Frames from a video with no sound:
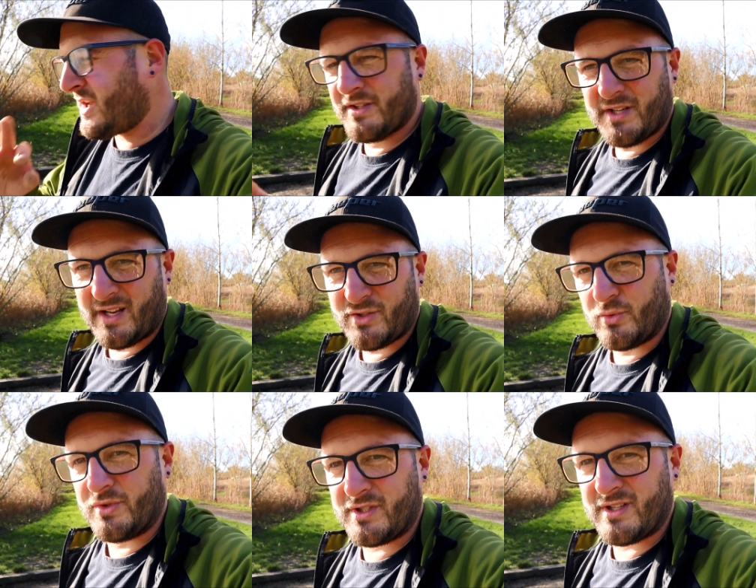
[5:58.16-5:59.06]
has had
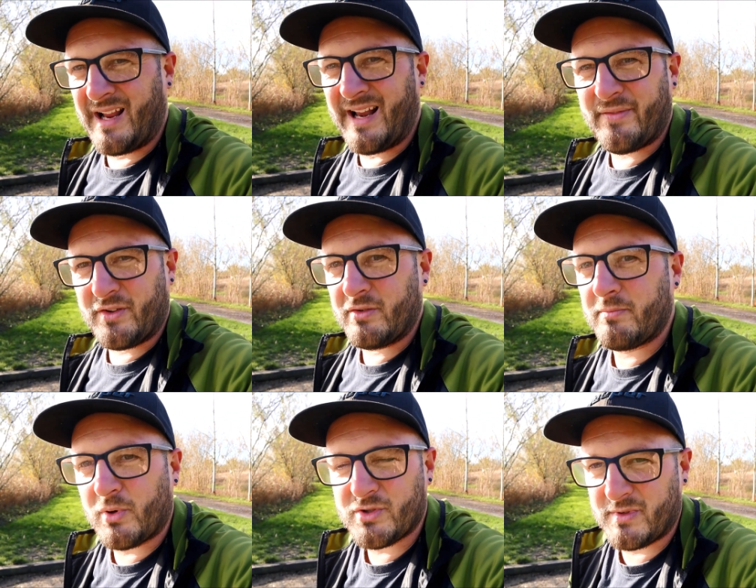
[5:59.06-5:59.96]
sort of 11,
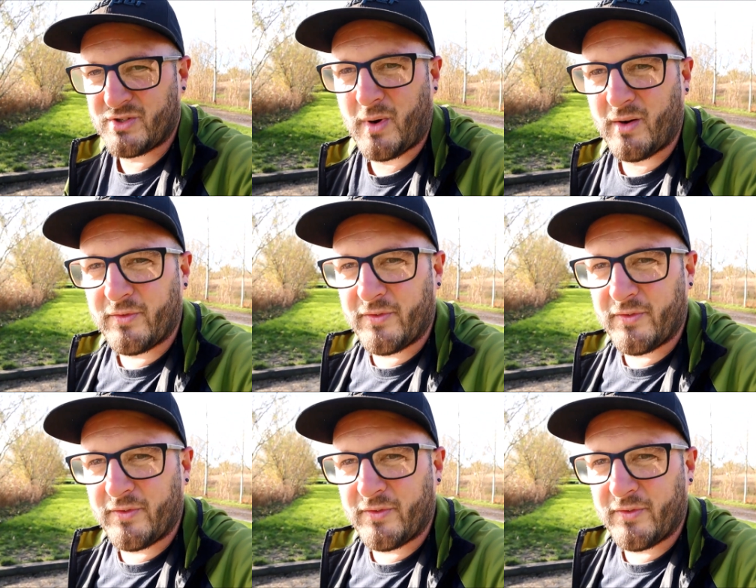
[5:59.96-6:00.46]
possibly 12